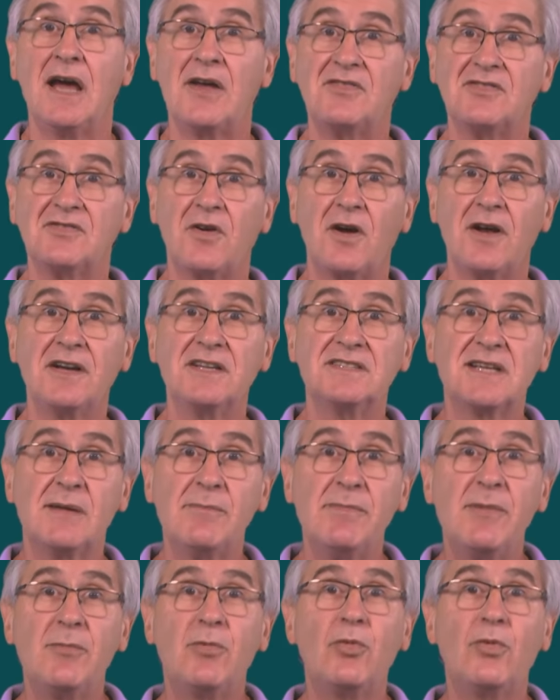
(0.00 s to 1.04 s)
And finally, some
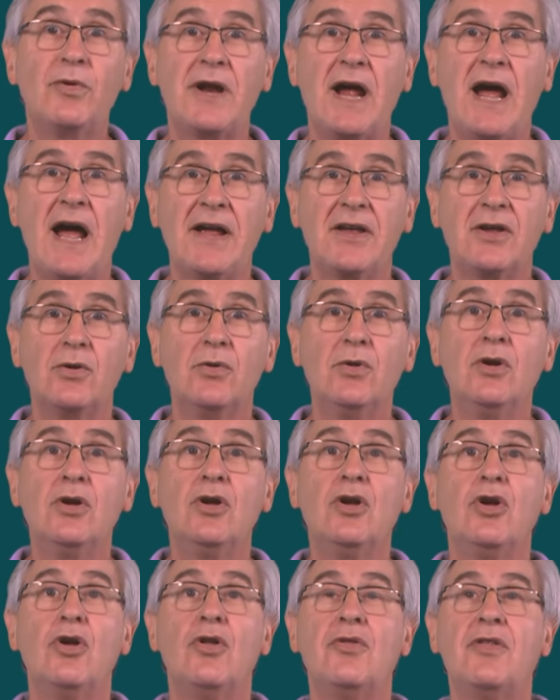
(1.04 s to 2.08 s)
people would argue
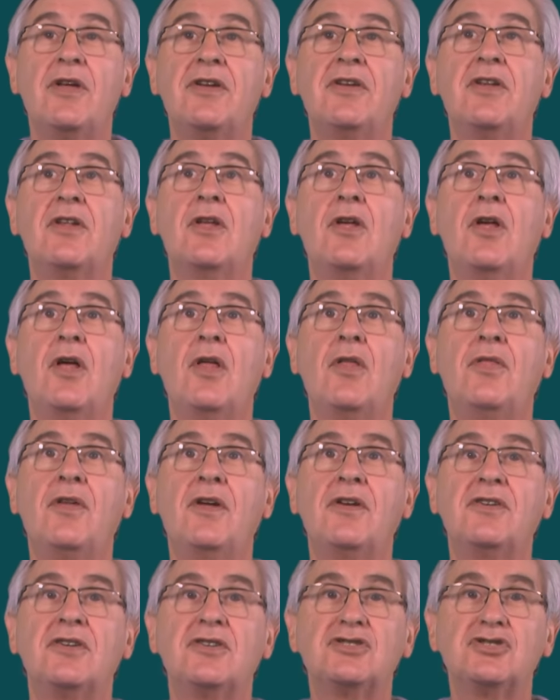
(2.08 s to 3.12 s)

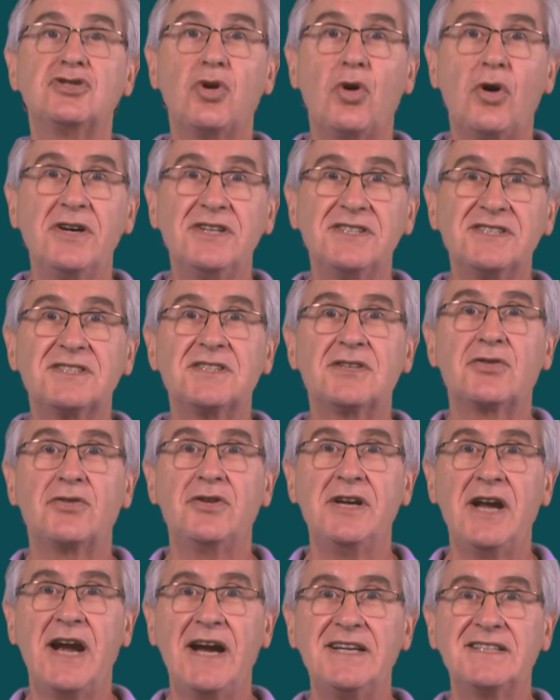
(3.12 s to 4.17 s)
that choice
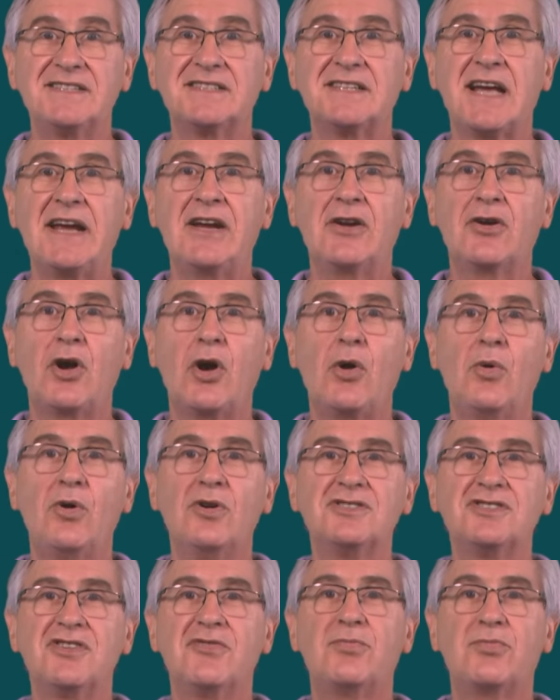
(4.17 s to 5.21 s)
creates a
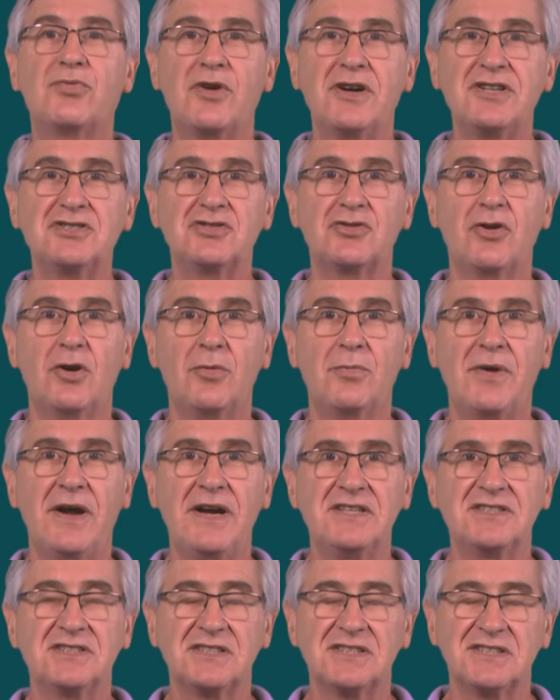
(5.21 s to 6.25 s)
coercive pressure on
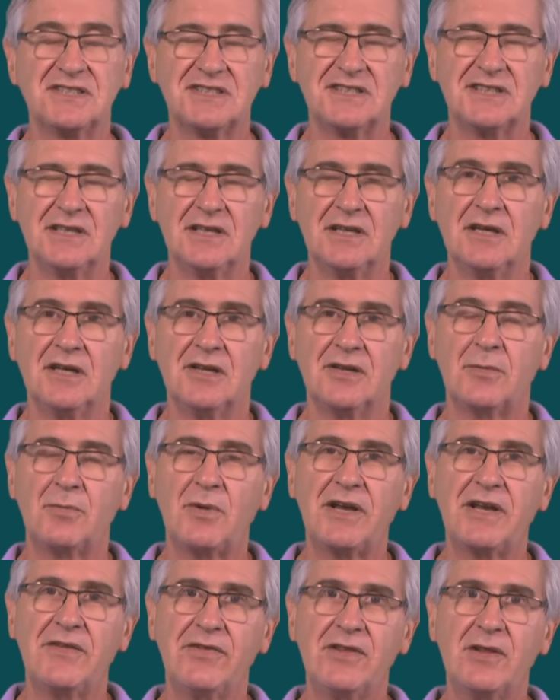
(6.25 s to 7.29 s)
patients, that
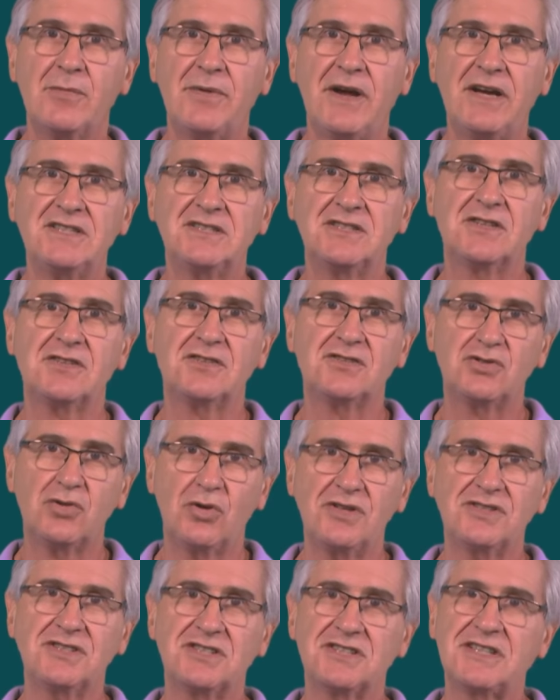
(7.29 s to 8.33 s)
by giving the patient a
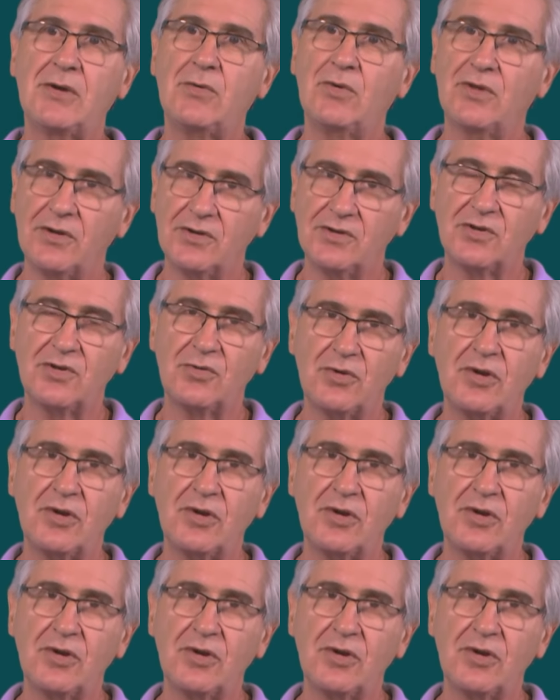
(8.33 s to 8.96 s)
choice to say, well, it